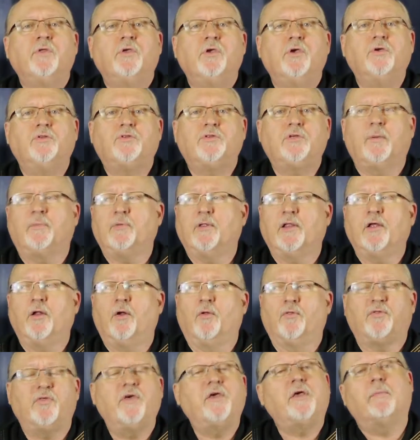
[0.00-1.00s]
You typically
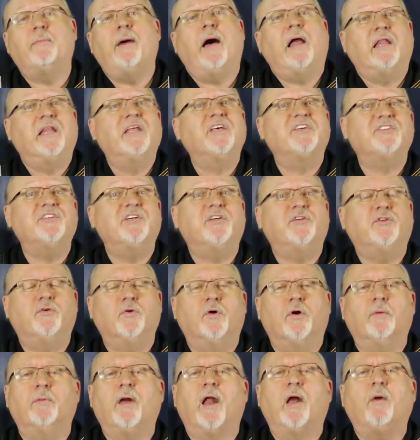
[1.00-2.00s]
don't think about listening
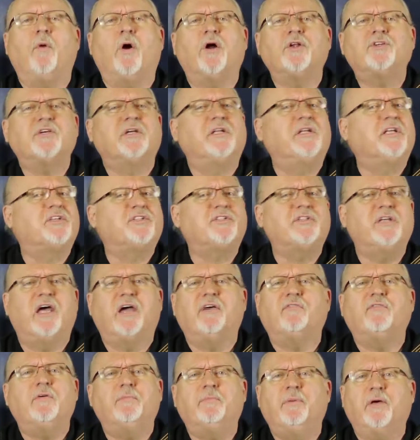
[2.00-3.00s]
to it, but I want you to listen to
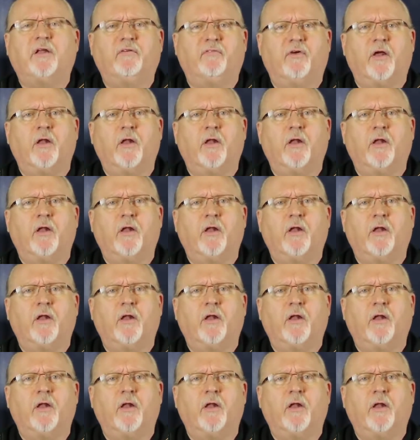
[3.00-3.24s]
every bit of